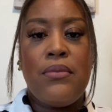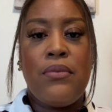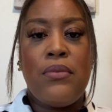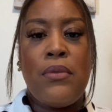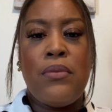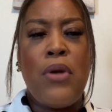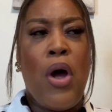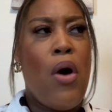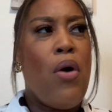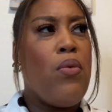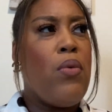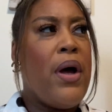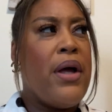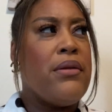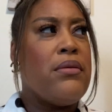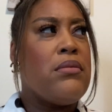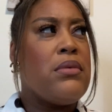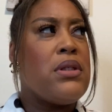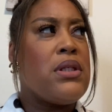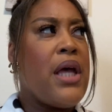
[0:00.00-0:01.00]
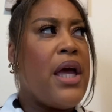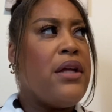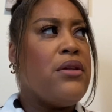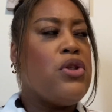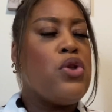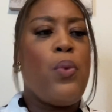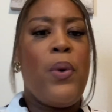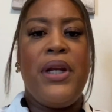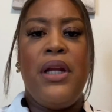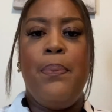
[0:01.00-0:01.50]
no, what, 10,
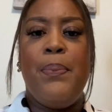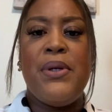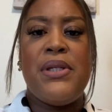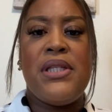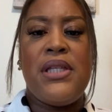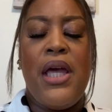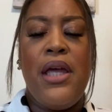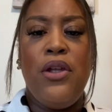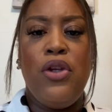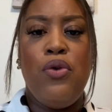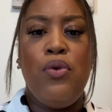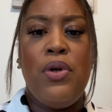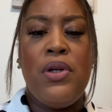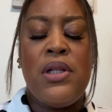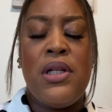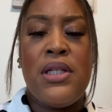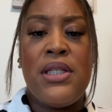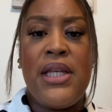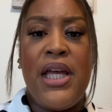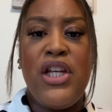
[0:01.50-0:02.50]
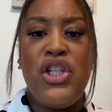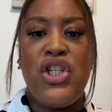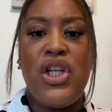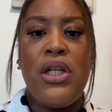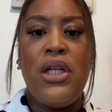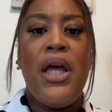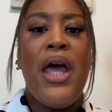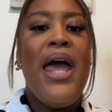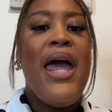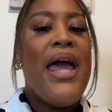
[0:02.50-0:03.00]
20%
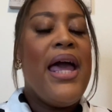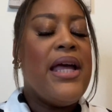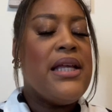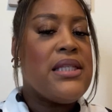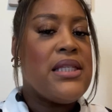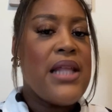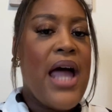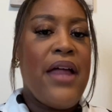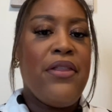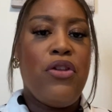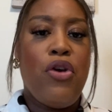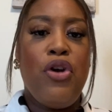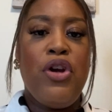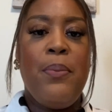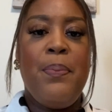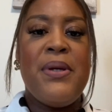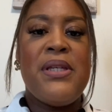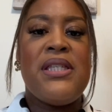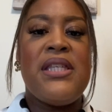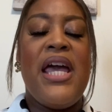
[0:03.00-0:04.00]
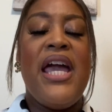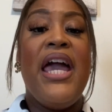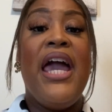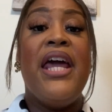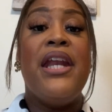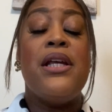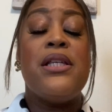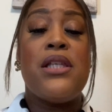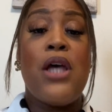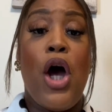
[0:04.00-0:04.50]
utilization. It's not 30%
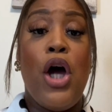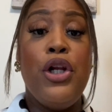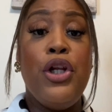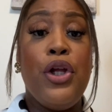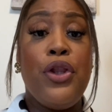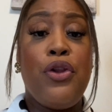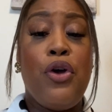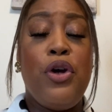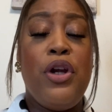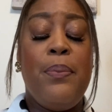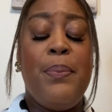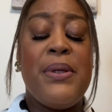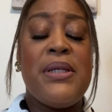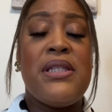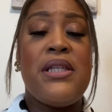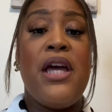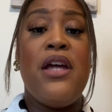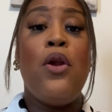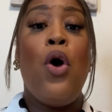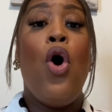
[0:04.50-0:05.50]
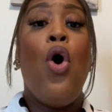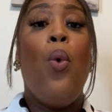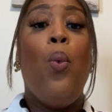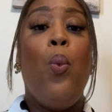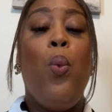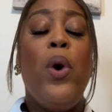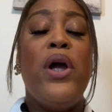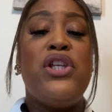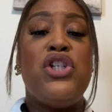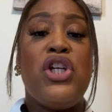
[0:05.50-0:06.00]
and it's under 30%,
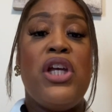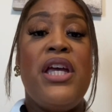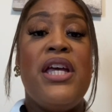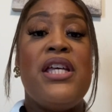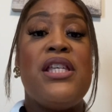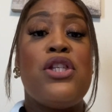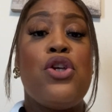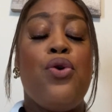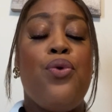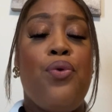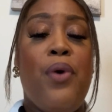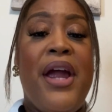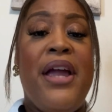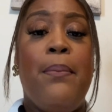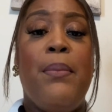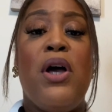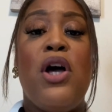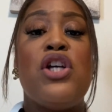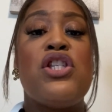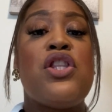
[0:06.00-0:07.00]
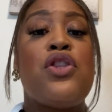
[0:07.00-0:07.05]
which is great because